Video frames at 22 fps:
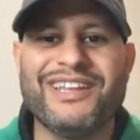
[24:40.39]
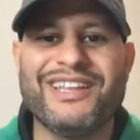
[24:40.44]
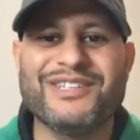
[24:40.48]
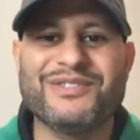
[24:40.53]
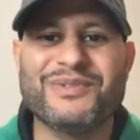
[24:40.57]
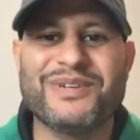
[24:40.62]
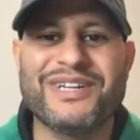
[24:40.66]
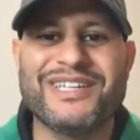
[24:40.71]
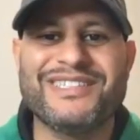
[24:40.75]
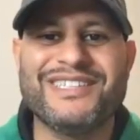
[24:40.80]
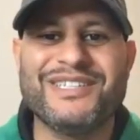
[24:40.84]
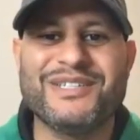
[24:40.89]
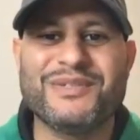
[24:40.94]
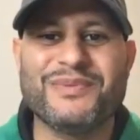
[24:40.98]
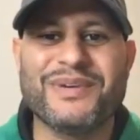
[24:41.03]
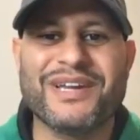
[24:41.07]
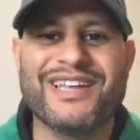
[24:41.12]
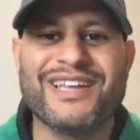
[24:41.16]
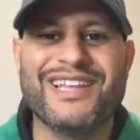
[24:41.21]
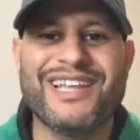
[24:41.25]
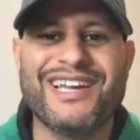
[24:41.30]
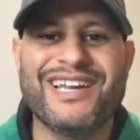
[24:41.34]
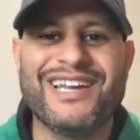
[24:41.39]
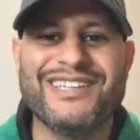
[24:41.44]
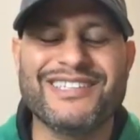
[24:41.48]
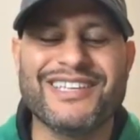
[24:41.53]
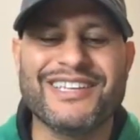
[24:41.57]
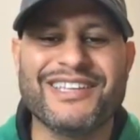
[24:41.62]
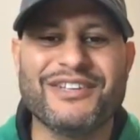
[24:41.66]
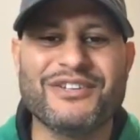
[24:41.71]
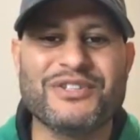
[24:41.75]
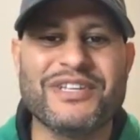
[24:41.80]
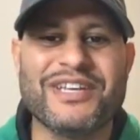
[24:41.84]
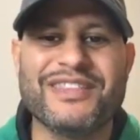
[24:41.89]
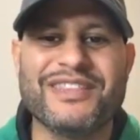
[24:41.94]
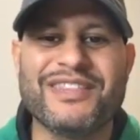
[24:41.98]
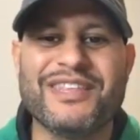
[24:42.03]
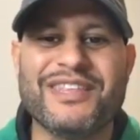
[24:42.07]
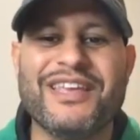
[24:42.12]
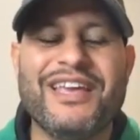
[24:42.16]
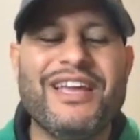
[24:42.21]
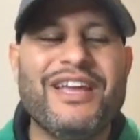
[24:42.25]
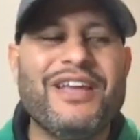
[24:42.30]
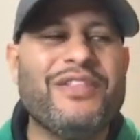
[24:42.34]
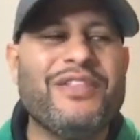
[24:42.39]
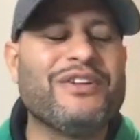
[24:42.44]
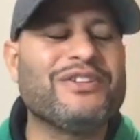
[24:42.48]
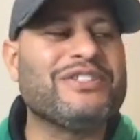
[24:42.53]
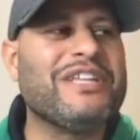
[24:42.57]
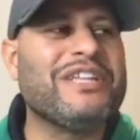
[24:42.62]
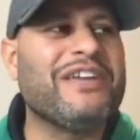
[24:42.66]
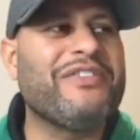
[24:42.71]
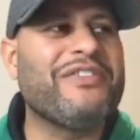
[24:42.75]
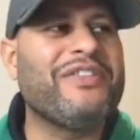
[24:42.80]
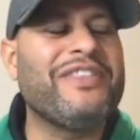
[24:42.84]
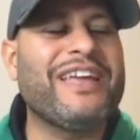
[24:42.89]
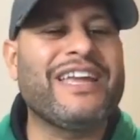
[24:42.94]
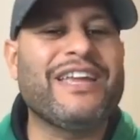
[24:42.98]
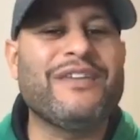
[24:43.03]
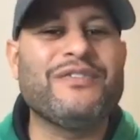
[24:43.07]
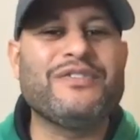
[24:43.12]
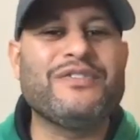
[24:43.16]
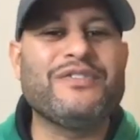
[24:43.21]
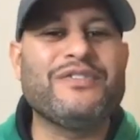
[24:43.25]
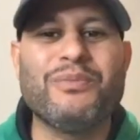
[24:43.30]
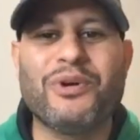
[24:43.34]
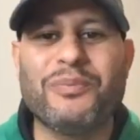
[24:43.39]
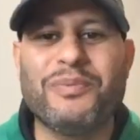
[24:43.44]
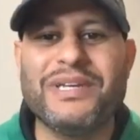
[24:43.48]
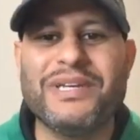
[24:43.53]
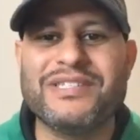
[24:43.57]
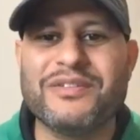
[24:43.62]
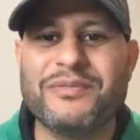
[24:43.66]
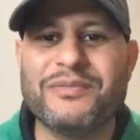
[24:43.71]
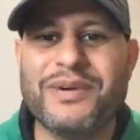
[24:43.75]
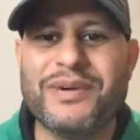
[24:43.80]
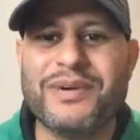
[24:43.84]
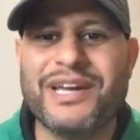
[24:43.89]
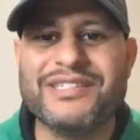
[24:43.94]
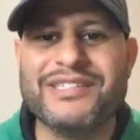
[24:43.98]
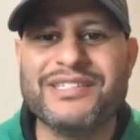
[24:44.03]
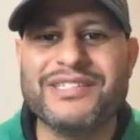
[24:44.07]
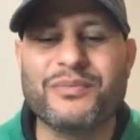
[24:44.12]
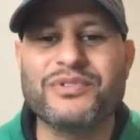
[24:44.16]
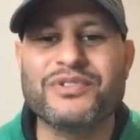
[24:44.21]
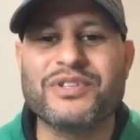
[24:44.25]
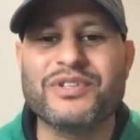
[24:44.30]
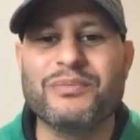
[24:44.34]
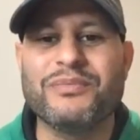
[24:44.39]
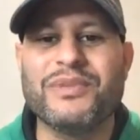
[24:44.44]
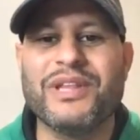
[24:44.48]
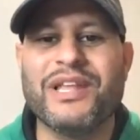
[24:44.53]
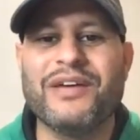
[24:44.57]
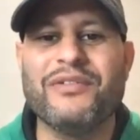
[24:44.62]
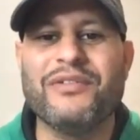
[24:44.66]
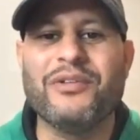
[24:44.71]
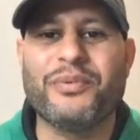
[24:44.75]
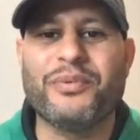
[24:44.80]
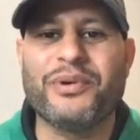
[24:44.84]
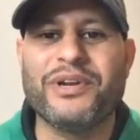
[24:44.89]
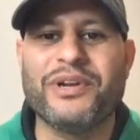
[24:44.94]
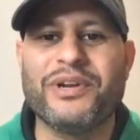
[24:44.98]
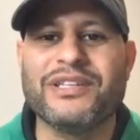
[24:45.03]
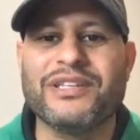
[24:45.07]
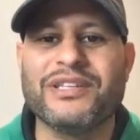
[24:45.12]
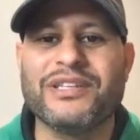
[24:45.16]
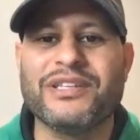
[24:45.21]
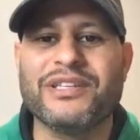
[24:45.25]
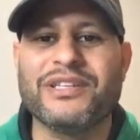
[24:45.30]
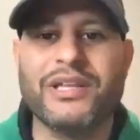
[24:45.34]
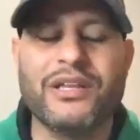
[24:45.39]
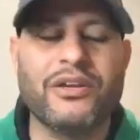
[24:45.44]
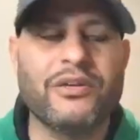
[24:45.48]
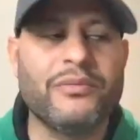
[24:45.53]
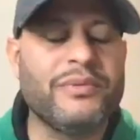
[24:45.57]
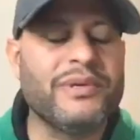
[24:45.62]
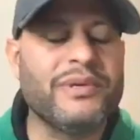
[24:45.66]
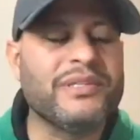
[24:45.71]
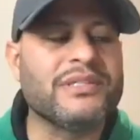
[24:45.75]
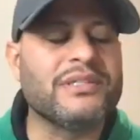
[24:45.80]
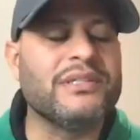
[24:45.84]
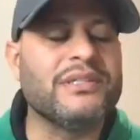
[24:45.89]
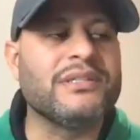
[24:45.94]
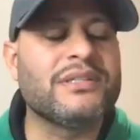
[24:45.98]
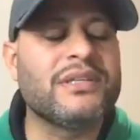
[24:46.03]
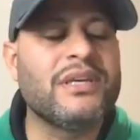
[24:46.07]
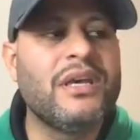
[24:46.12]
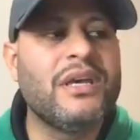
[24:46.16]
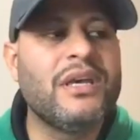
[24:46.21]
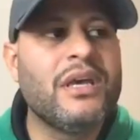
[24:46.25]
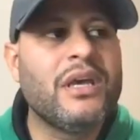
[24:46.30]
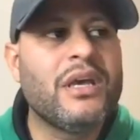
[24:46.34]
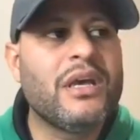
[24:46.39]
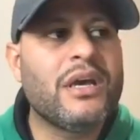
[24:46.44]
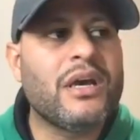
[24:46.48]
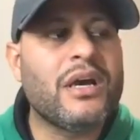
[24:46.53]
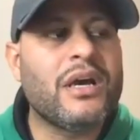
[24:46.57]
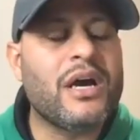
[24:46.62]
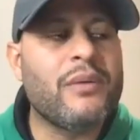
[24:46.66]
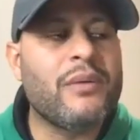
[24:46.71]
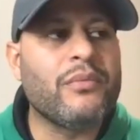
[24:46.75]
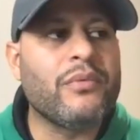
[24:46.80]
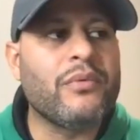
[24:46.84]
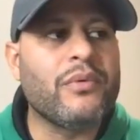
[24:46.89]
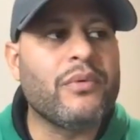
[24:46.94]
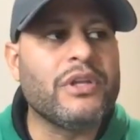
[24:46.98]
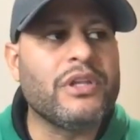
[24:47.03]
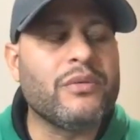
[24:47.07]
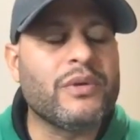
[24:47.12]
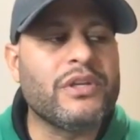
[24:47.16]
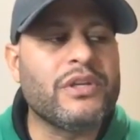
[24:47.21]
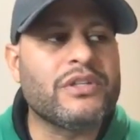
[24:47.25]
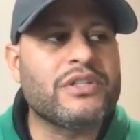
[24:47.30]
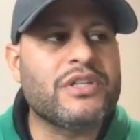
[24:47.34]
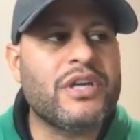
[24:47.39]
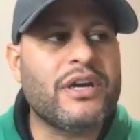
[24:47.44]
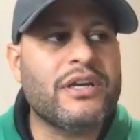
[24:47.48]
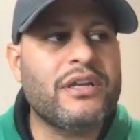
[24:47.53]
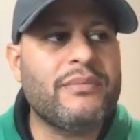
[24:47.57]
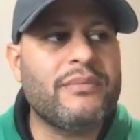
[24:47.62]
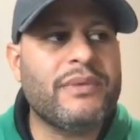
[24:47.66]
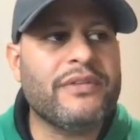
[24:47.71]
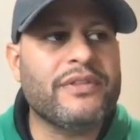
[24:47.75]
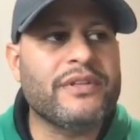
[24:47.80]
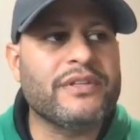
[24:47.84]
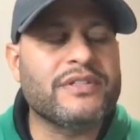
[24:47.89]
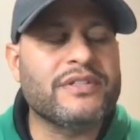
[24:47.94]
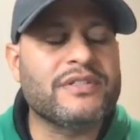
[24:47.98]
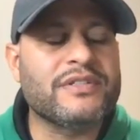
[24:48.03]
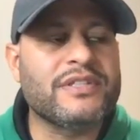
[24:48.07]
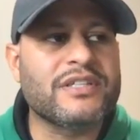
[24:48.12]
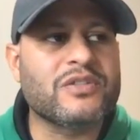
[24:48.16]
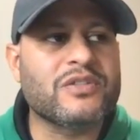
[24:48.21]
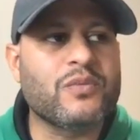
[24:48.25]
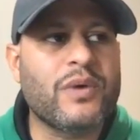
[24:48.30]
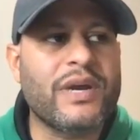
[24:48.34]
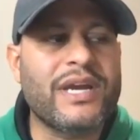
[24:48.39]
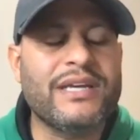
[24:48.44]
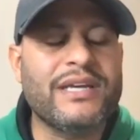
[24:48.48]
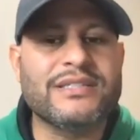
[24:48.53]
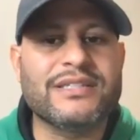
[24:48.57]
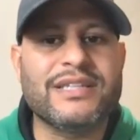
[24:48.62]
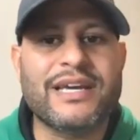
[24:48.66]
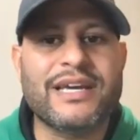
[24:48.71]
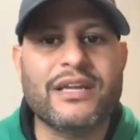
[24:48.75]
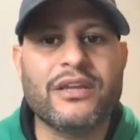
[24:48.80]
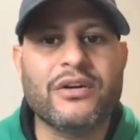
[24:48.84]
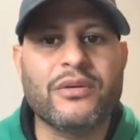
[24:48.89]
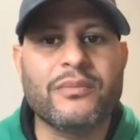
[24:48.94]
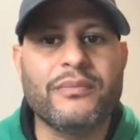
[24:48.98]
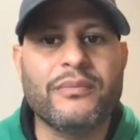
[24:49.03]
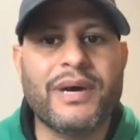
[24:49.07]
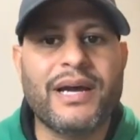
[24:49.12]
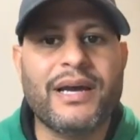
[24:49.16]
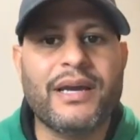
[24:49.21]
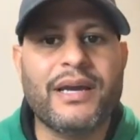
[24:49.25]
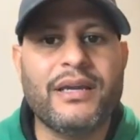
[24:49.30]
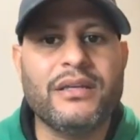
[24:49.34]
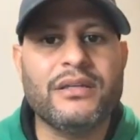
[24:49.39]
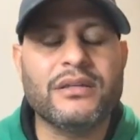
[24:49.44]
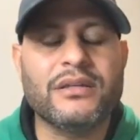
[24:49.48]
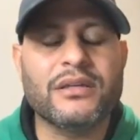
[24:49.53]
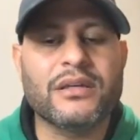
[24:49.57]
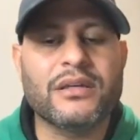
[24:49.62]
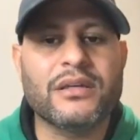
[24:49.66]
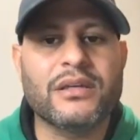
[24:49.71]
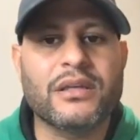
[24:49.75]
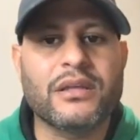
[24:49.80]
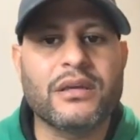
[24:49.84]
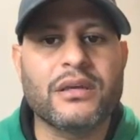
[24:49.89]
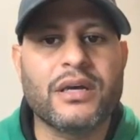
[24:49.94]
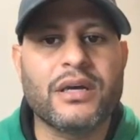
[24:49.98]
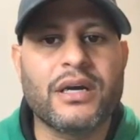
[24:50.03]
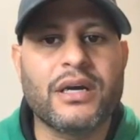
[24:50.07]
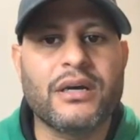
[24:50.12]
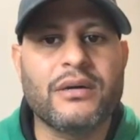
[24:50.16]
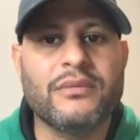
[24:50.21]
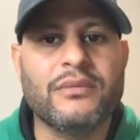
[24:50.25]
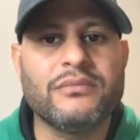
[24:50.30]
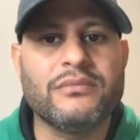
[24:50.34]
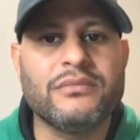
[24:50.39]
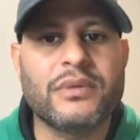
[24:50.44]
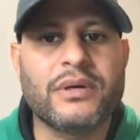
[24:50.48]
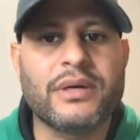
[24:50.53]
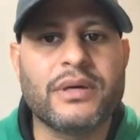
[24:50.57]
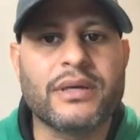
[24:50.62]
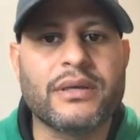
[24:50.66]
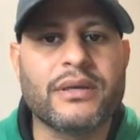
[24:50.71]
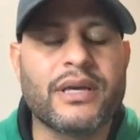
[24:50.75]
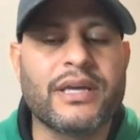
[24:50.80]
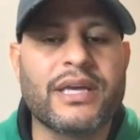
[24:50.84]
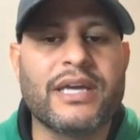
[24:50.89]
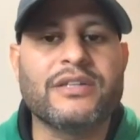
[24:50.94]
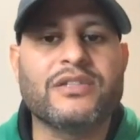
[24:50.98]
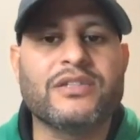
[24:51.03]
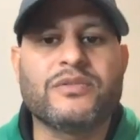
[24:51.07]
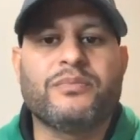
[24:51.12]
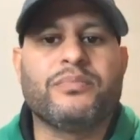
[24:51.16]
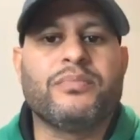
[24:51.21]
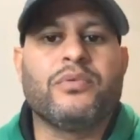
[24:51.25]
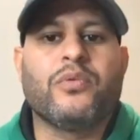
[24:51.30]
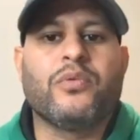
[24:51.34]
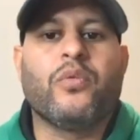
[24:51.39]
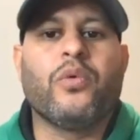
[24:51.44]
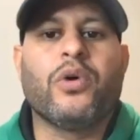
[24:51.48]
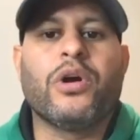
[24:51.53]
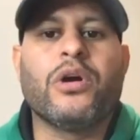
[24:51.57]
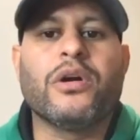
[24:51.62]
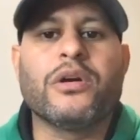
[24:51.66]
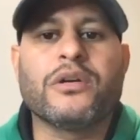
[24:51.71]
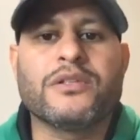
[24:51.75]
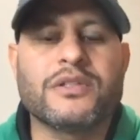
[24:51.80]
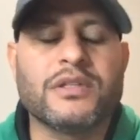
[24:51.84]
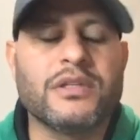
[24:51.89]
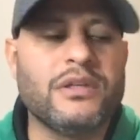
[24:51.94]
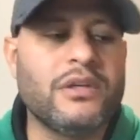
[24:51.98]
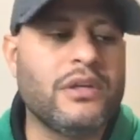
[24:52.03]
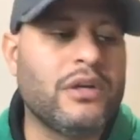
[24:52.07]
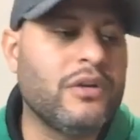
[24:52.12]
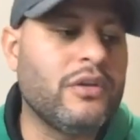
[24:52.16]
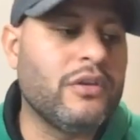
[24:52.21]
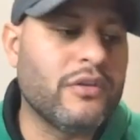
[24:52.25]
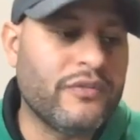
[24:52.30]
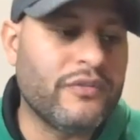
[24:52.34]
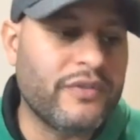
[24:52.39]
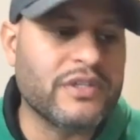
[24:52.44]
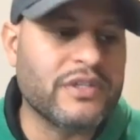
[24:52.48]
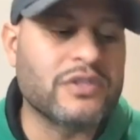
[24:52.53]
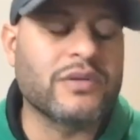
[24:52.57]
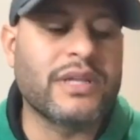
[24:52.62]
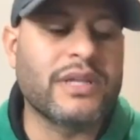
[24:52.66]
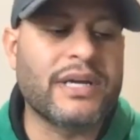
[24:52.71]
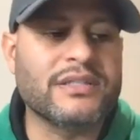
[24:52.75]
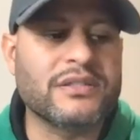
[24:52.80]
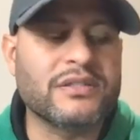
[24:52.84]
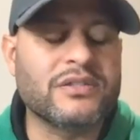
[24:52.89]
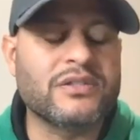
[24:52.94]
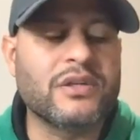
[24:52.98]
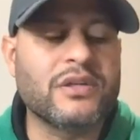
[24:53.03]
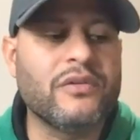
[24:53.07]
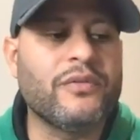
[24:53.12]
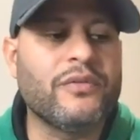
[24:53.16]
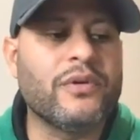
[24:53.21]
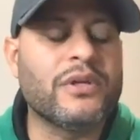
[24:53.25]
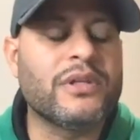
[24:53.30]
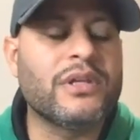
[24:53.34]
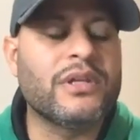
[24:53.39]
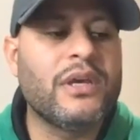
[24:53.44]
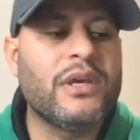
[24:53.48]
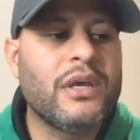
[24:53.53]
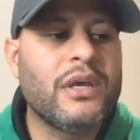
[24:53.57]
That's what I teach my clients. Like there's nothing that gives you more peace of mind than some level of predictability in your business. When you're talking about the 6 ways that your mind I guess works, and you the visualize and so forth.